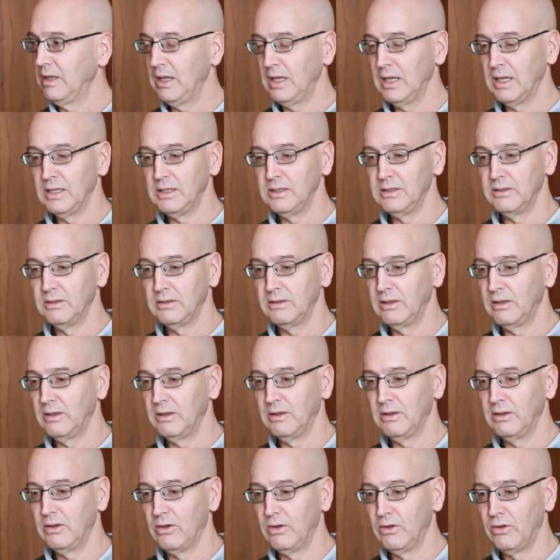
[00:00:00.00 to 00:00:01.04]
And
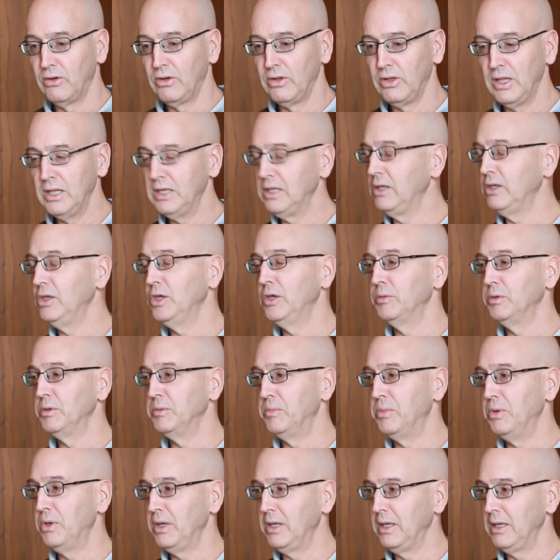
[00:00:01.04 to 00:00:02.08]
any human
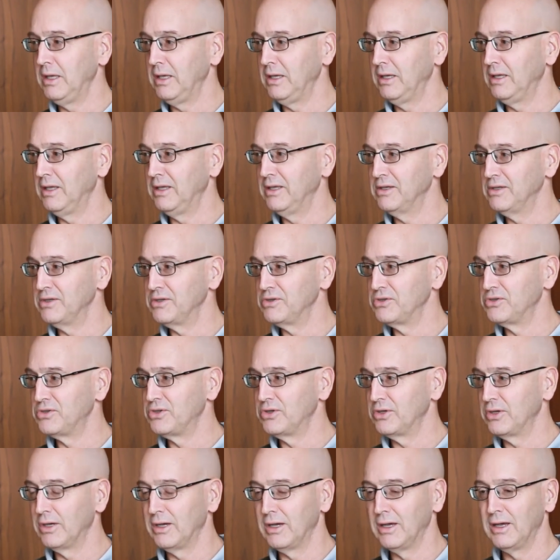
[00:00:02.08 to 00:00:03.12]
being
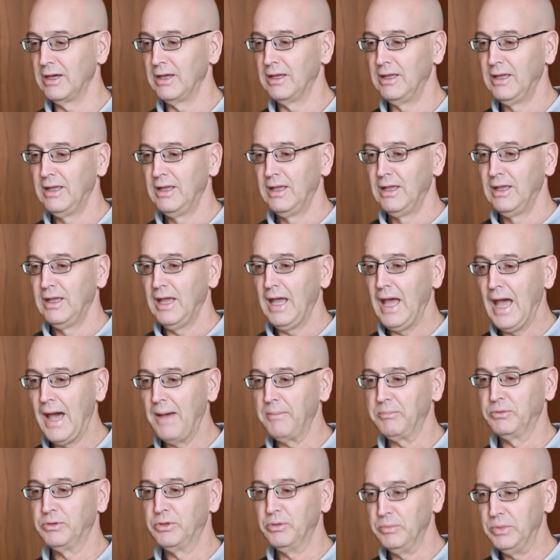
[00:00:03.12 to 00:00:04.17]
is
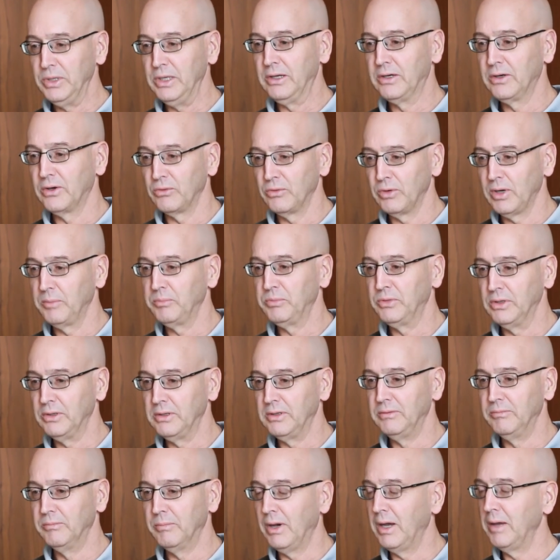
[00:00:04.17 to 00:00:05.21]
apt to be
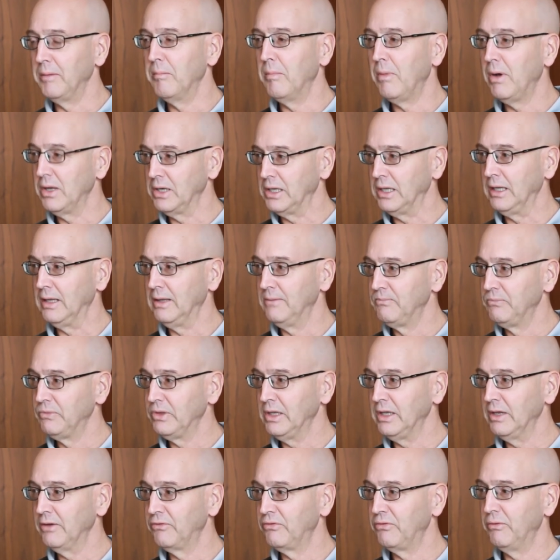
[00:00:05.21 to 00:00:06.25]
corrupted by money
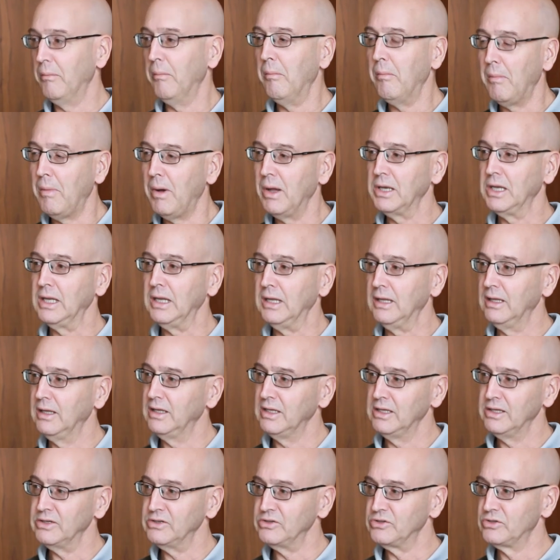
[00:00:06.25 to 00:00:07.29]
mm-hmm. if money
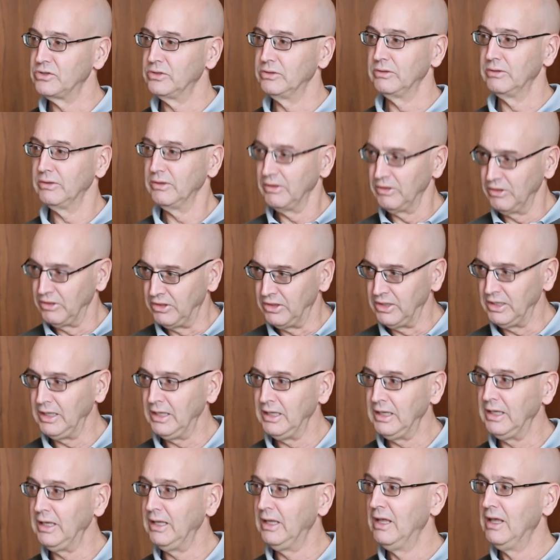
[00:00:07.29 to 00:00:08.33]
is
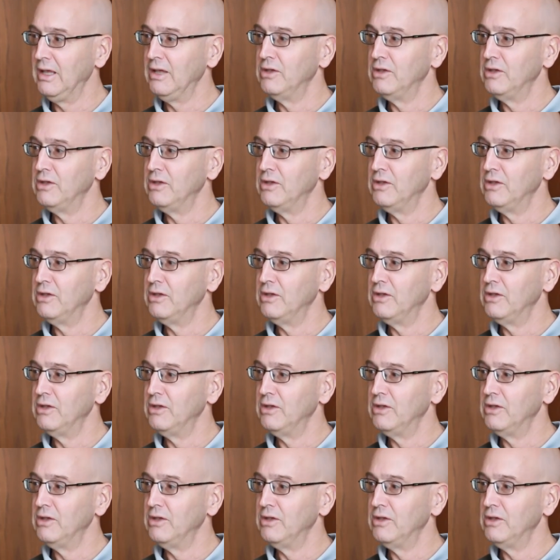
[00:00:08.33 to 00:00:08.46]
the